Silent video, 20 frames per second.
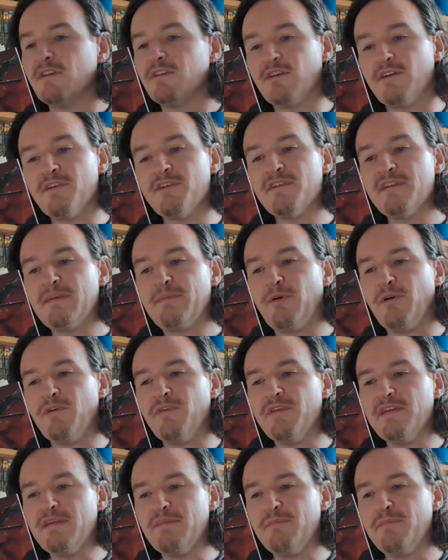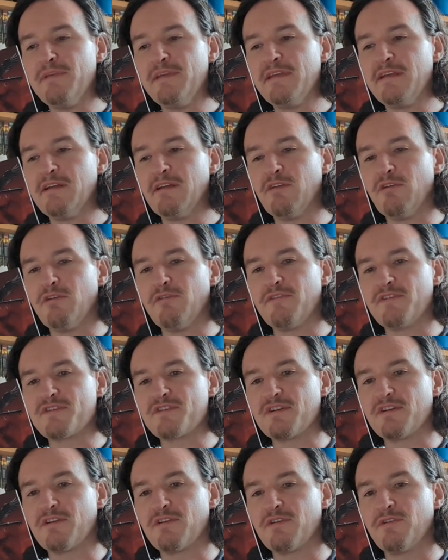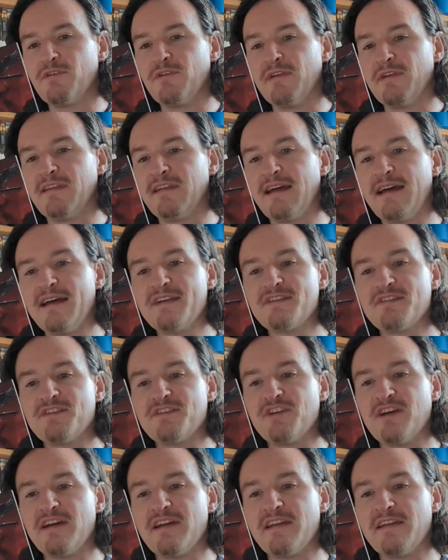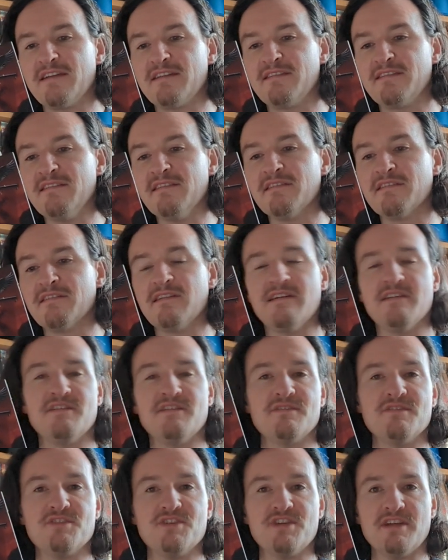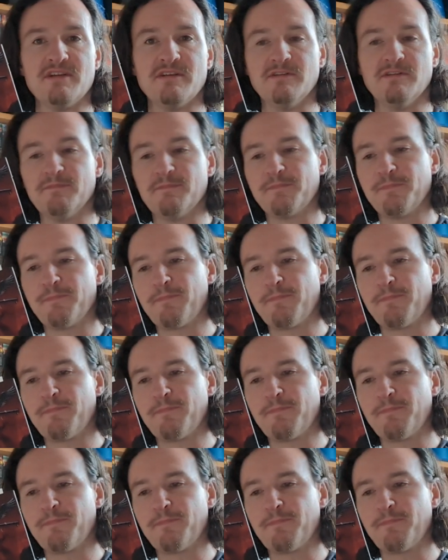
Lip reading: turned upon the imperial officer who had cast the charioteer into jail.